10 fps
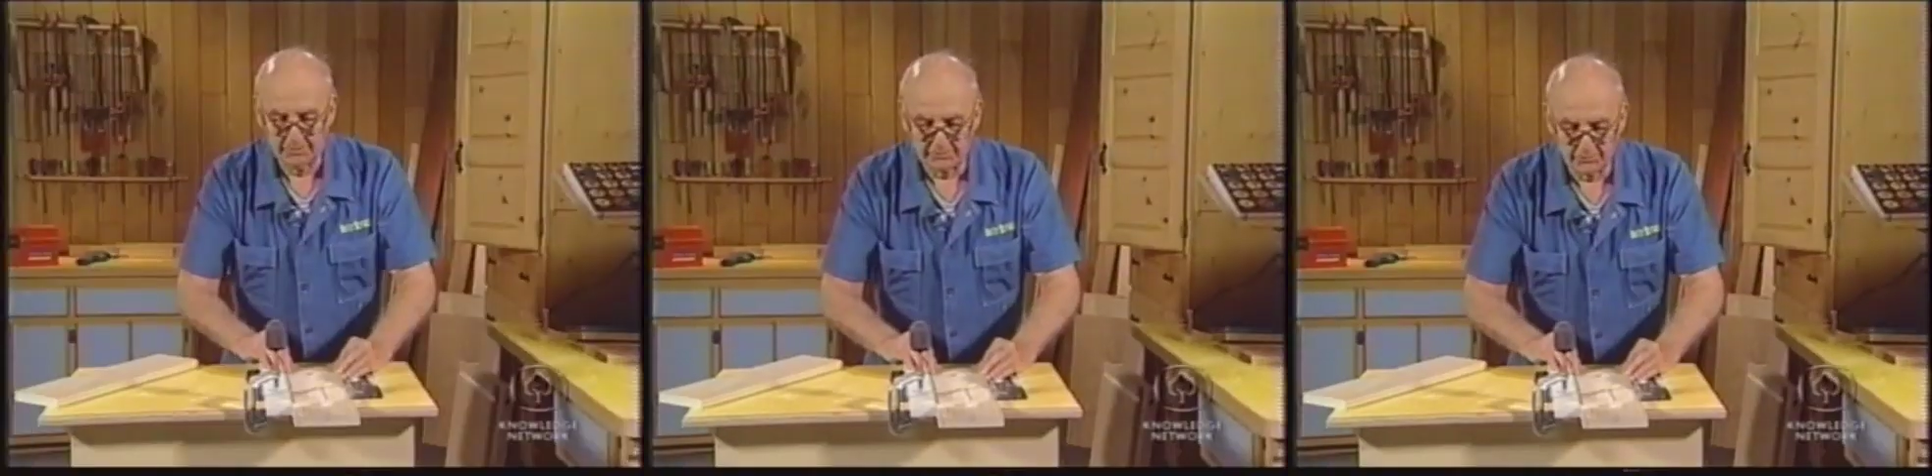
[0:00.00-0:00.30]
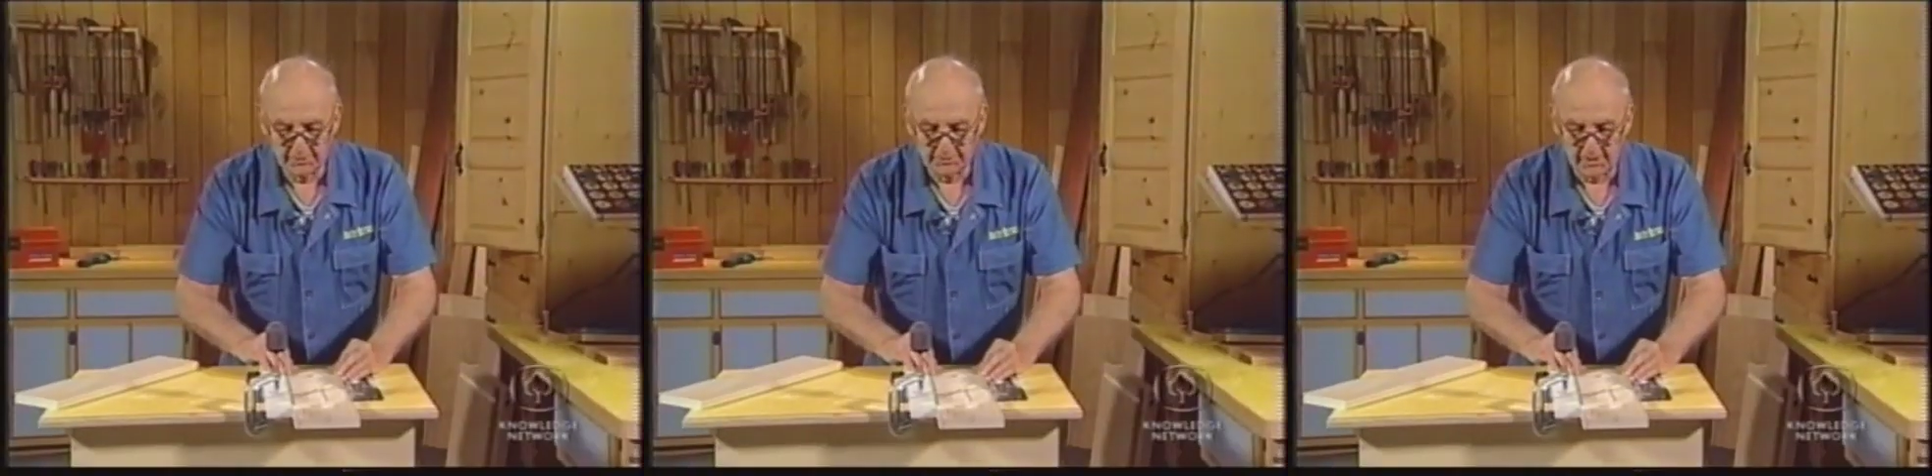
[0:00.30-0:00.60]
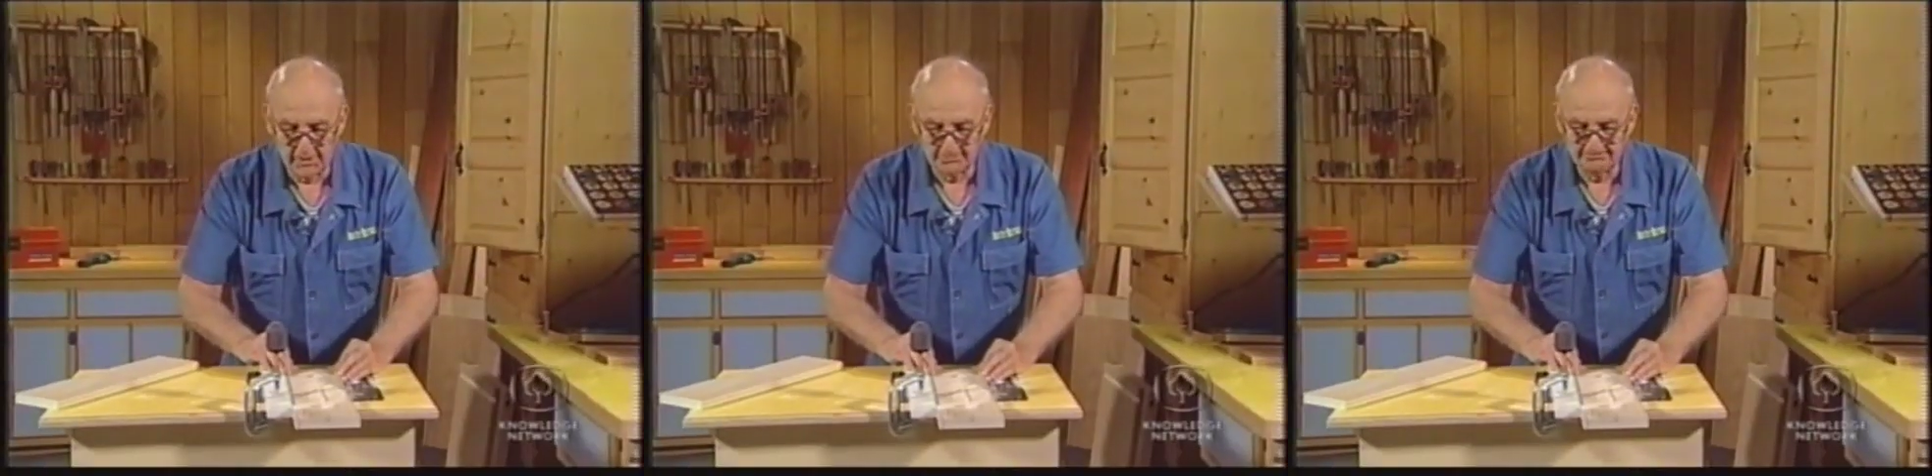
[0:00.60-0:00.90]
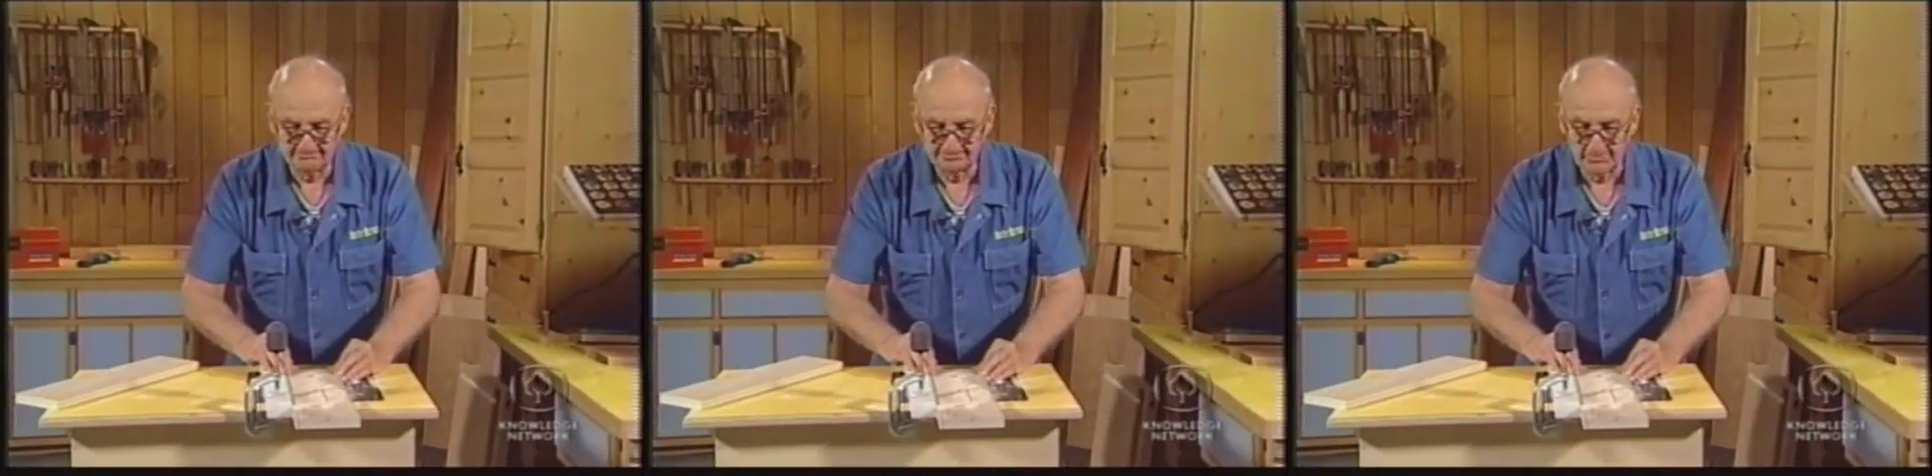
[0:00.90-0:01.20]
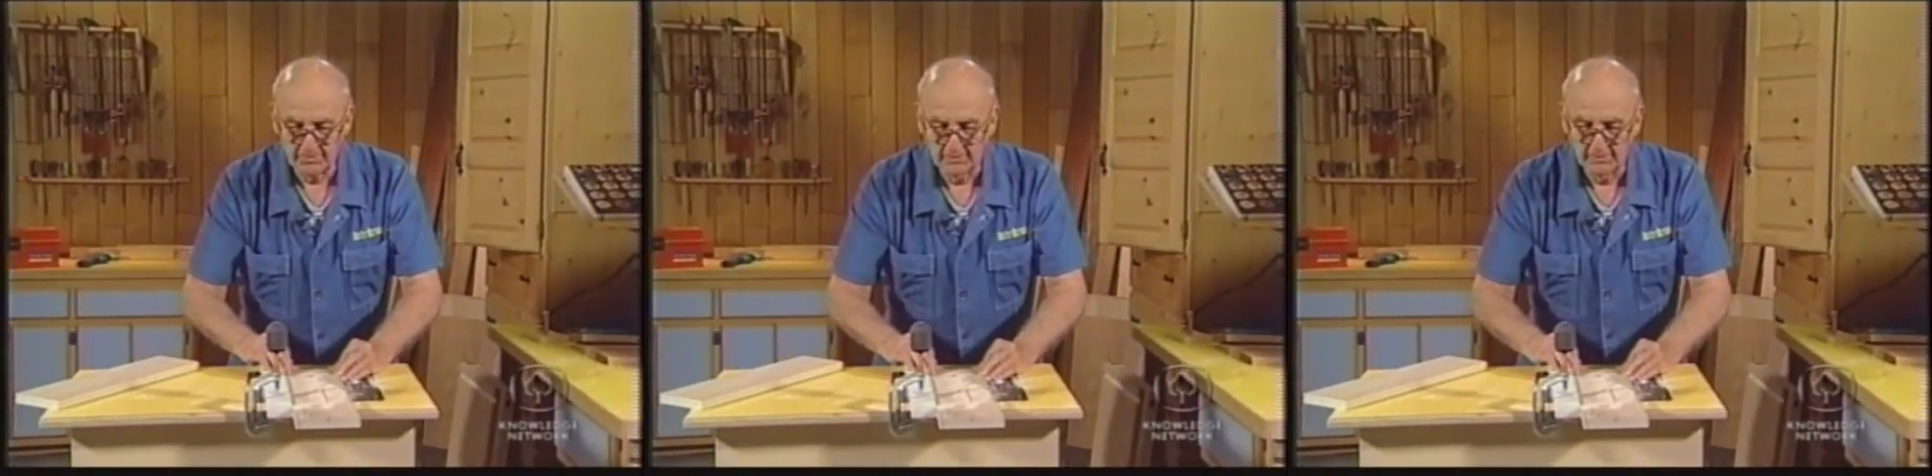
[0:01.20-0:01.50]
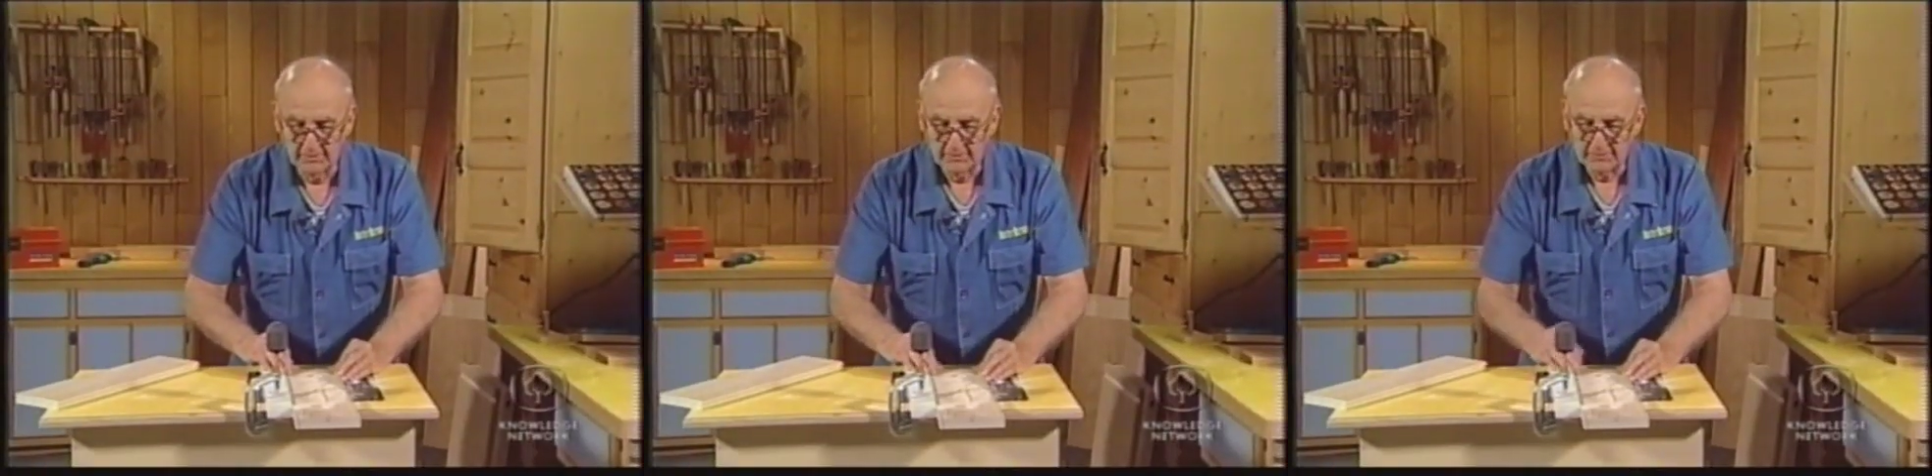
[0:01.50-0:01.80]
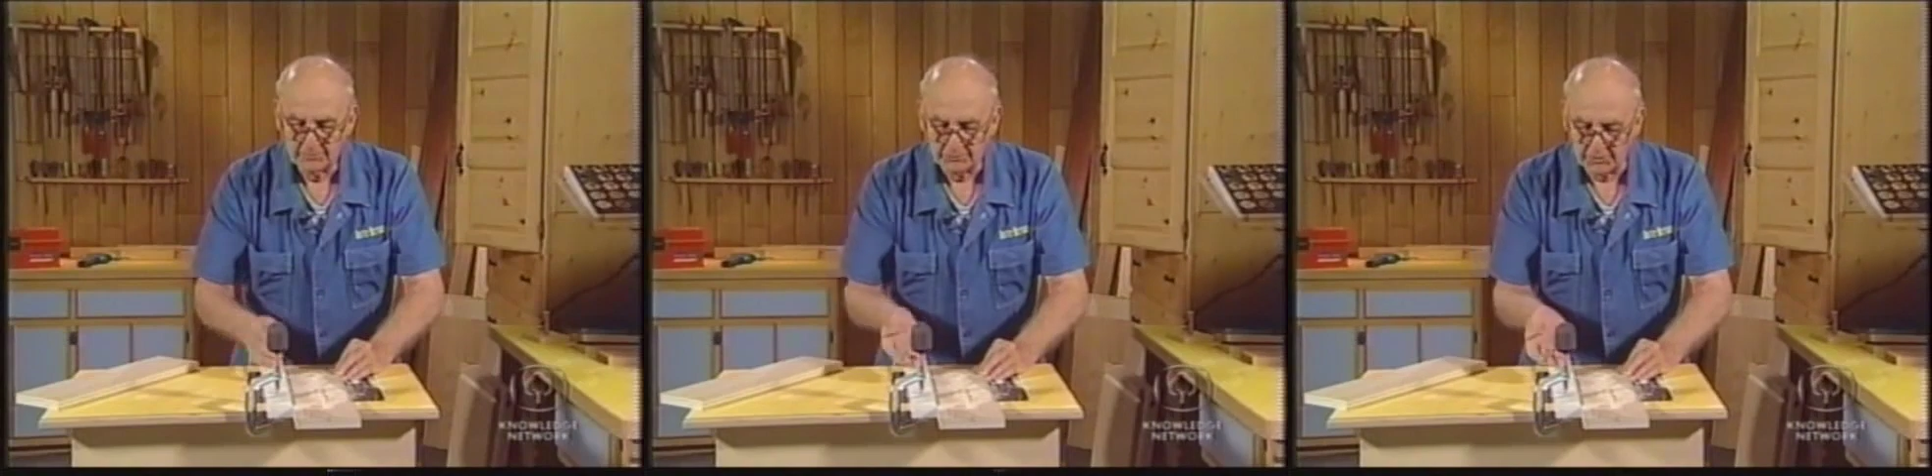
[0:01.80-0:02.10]
bit run down
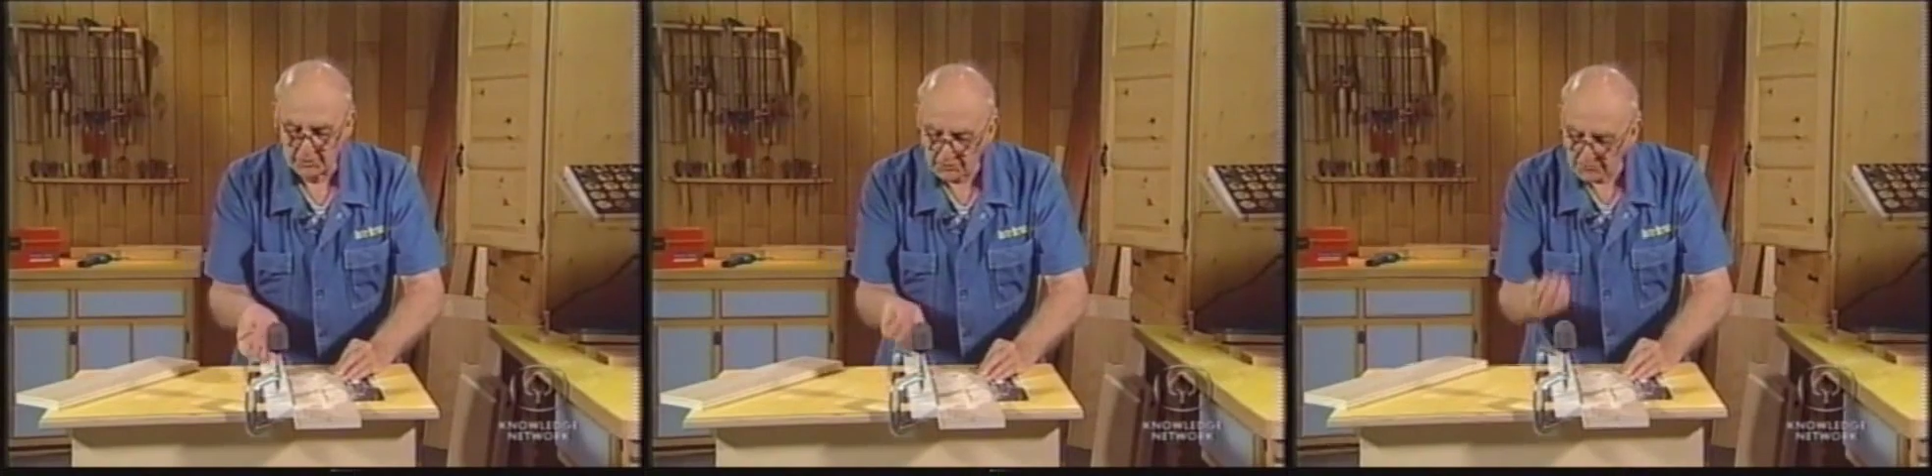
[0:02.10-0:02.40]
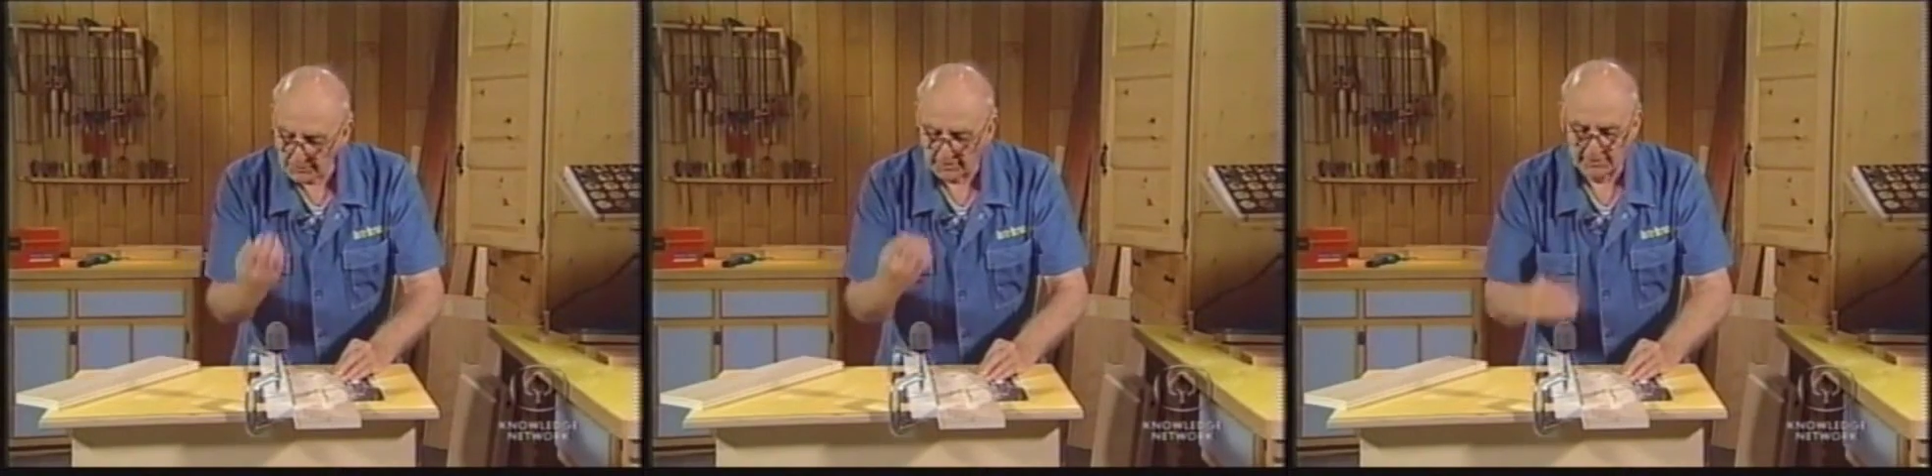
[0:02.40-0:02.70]
so that you pick